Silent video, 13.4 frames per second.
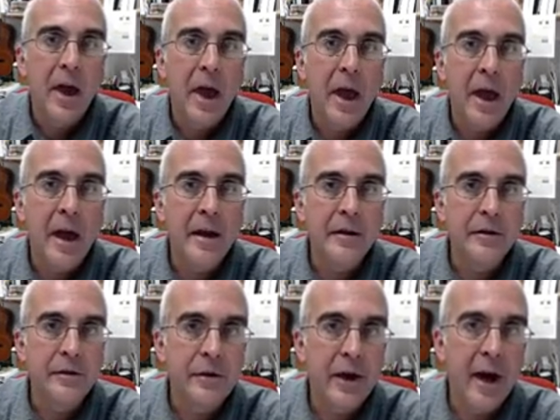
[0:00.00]
and
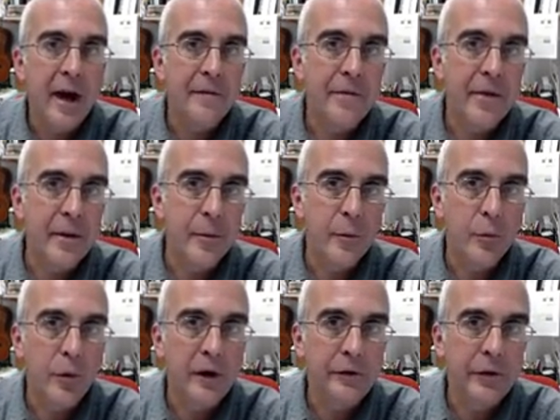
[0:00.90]
to have them
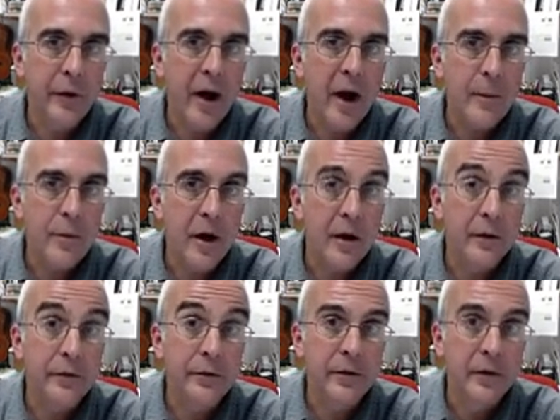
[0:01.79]
raise their
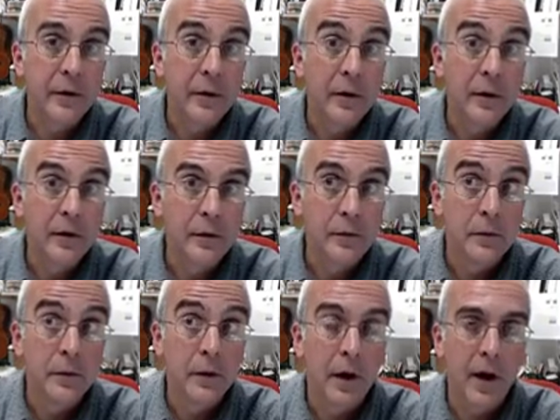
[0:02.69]
eyebrows,
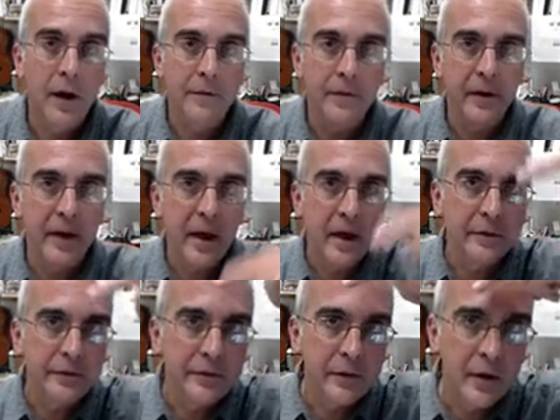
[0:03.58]
often
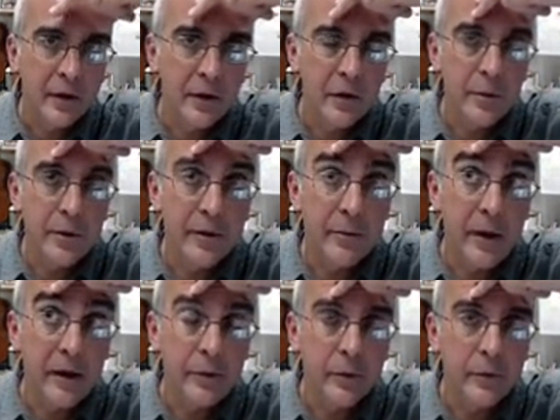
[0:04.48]
against a little bit of
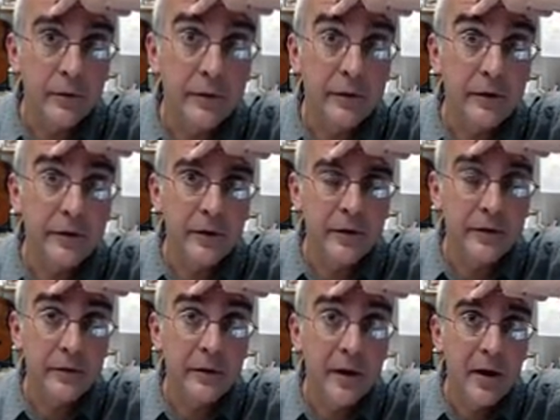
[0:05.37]
manual
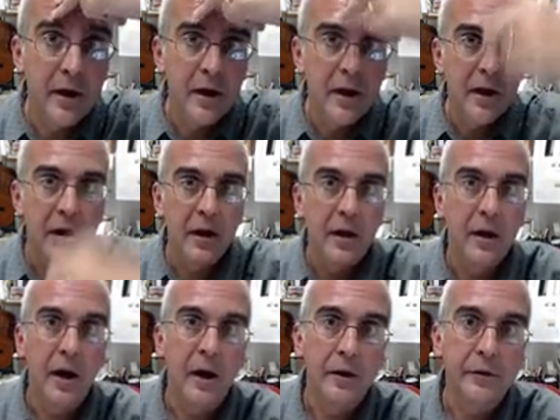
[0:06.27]
resistance,
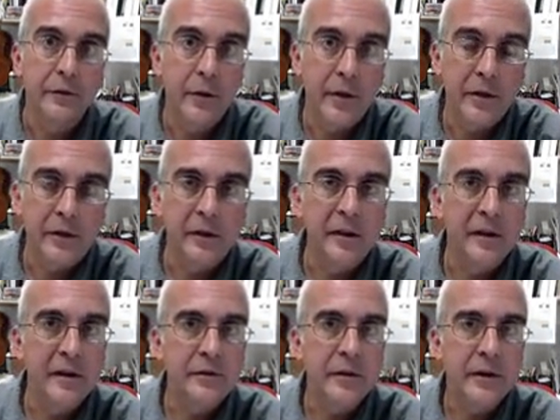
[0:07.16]
so that the
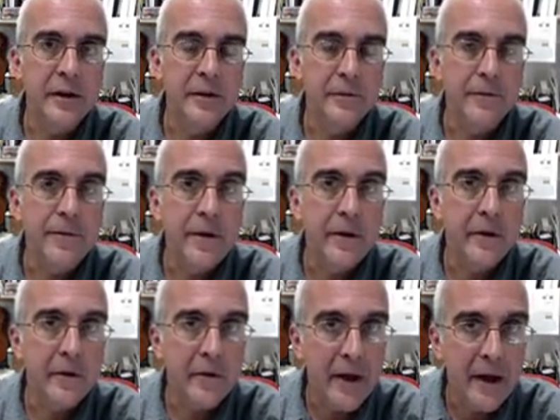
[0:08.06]
clinician can
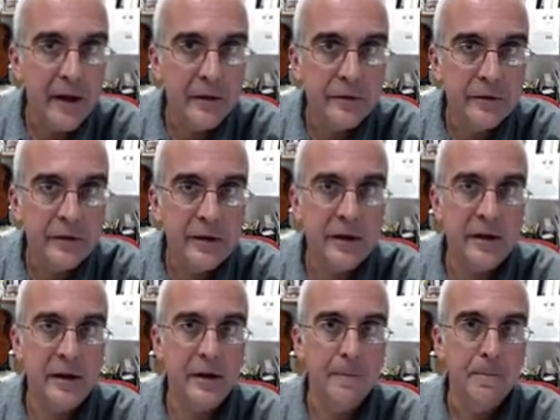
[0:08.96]
feel and
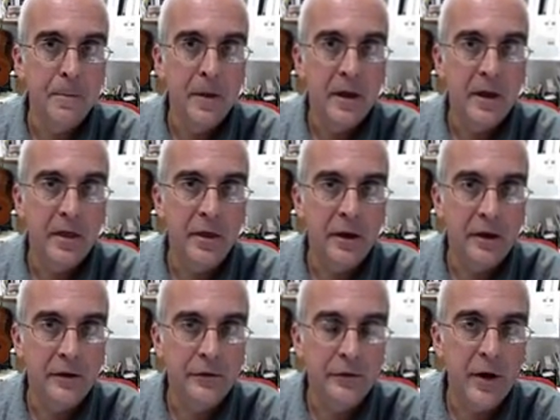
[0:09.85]
see
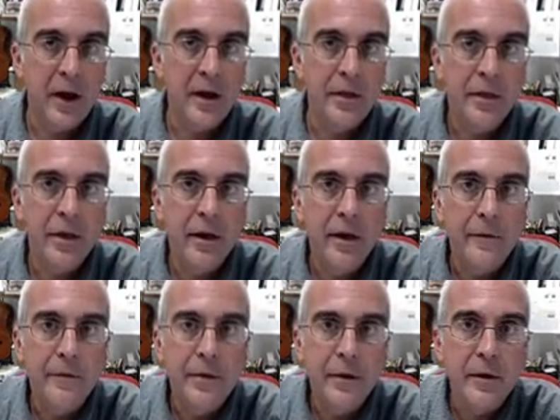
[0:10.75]
the strength
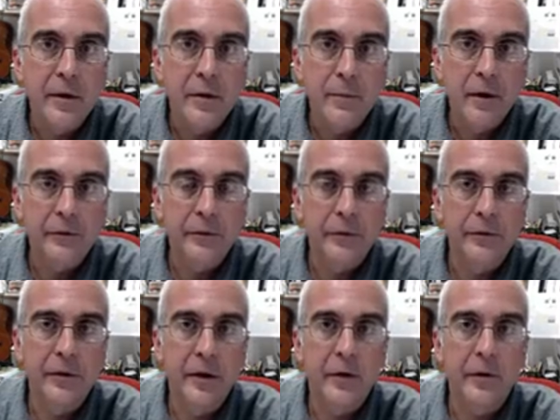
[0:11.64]
of the
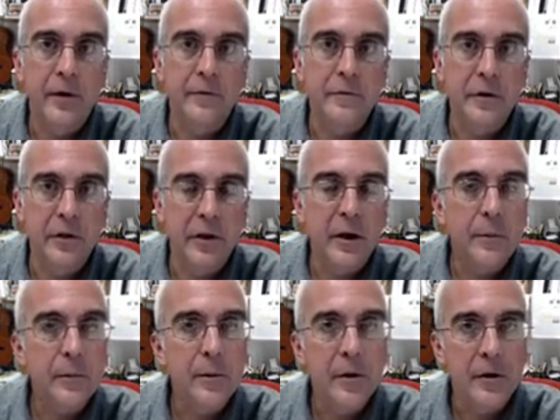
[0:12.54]
muscles that are governing the
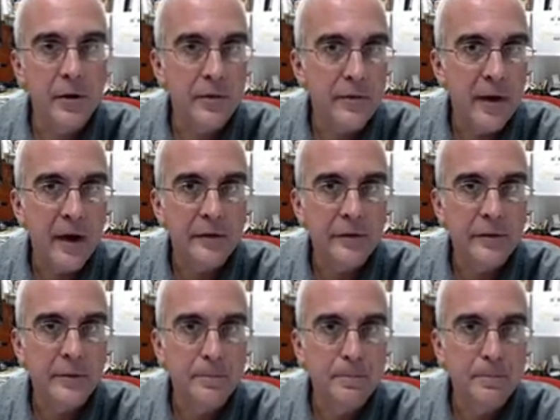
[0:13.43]
upper part of the face.